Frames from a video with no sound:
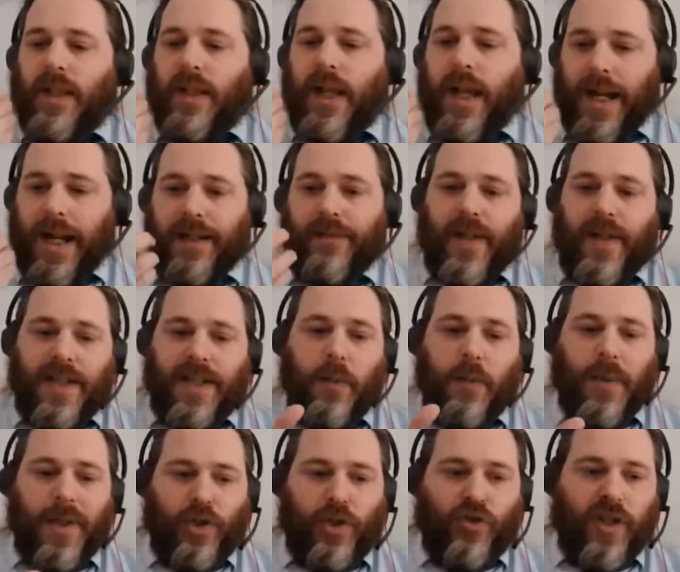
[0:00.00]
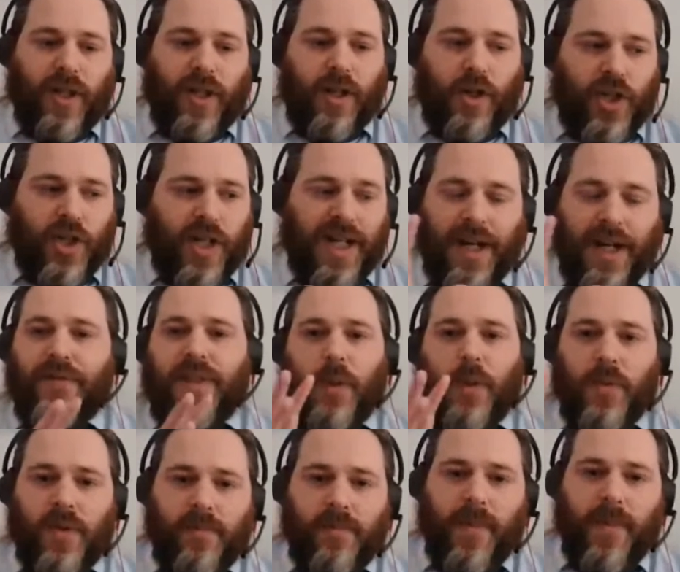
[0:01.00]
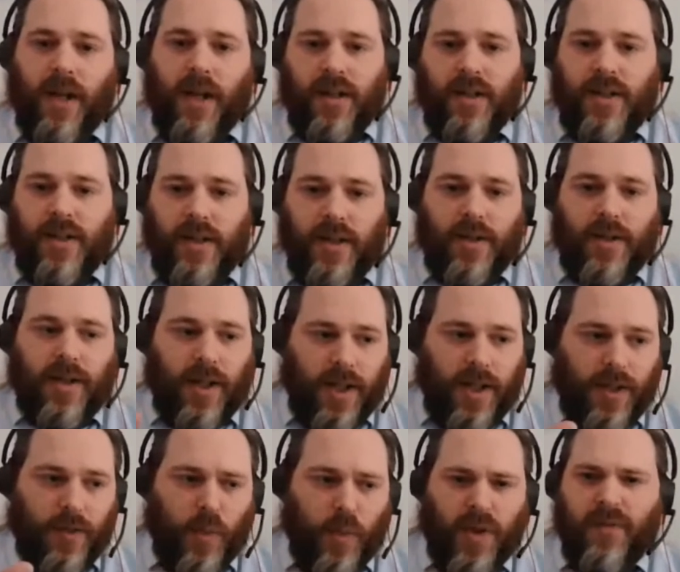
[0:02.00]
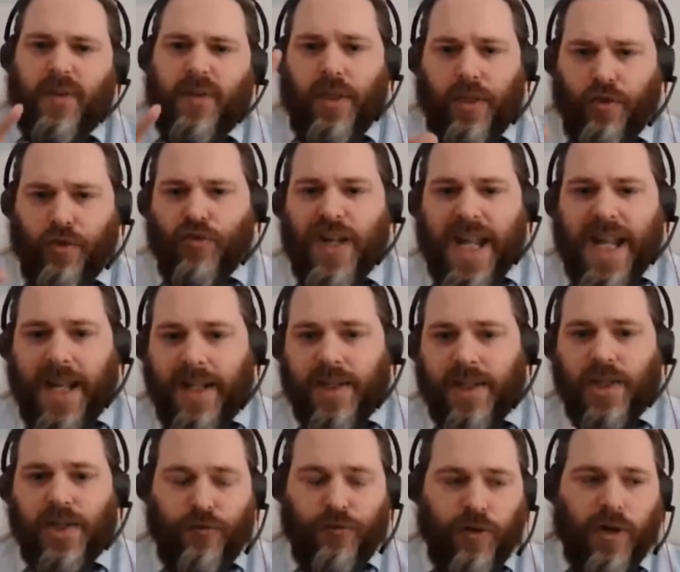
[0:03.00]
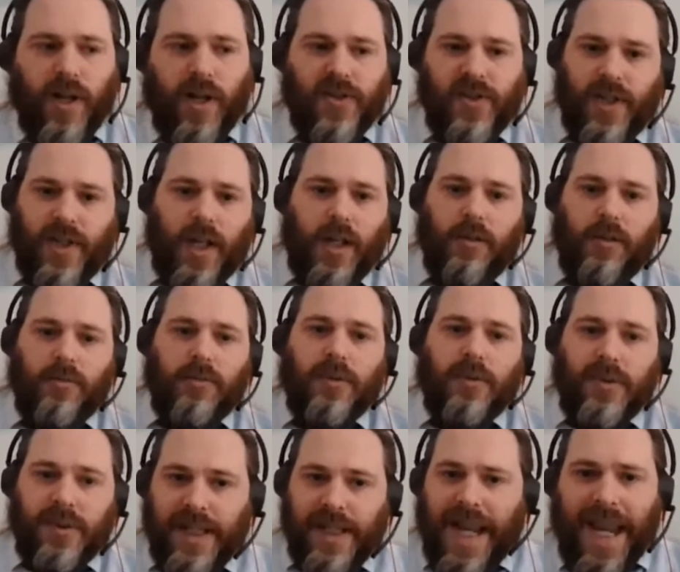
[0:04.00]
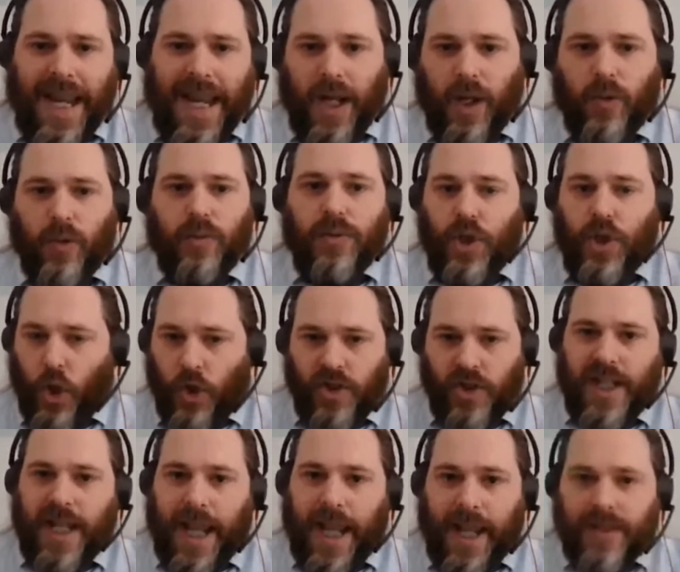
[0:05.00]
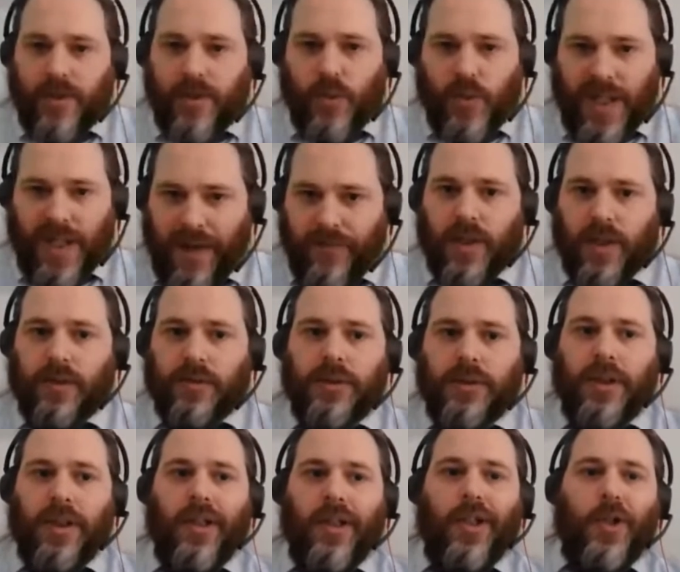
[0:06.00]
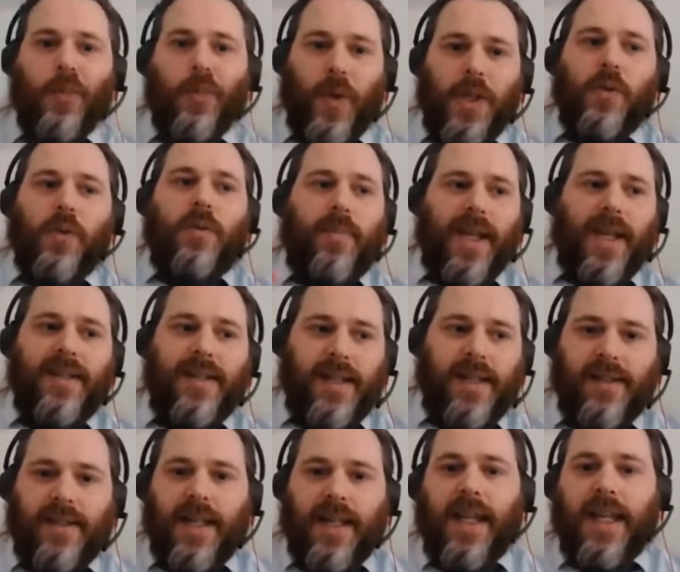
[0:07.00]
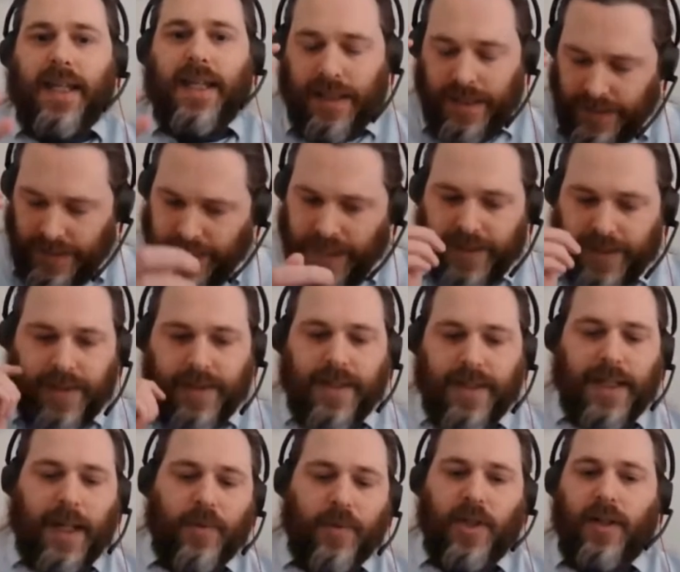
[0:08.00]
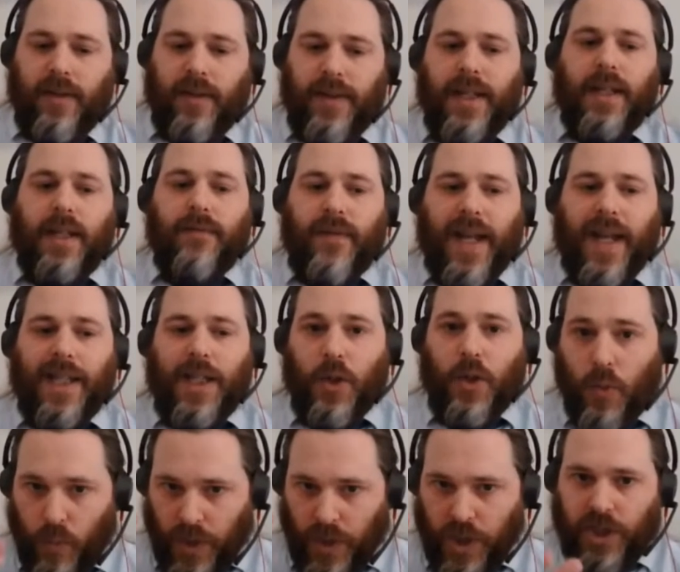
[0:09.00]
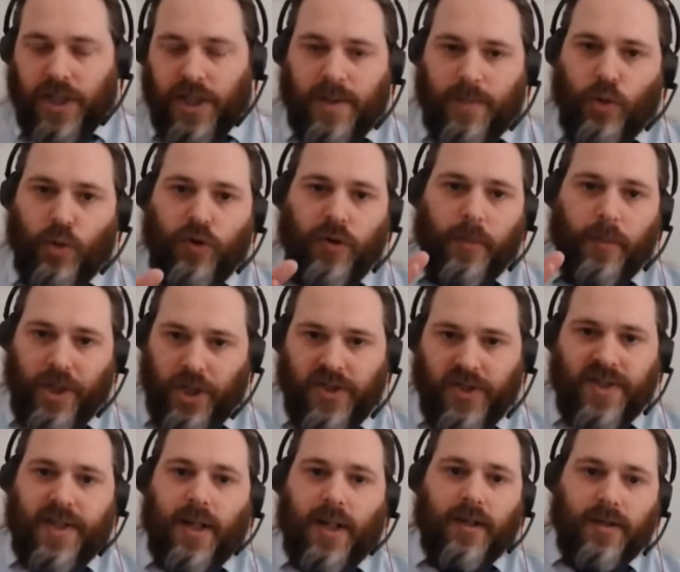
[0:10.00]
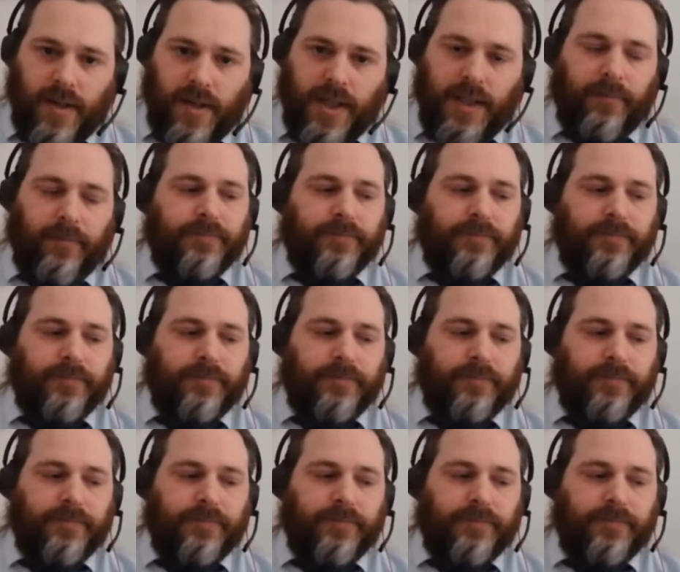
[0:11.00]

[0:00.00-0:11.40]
And effectively we triage it, and everything was marked as one of the 3 N's for us. So now, not yet, or never, where you would basically say, yes, this is absolutely a thing of value and we should explore it and we should start on it.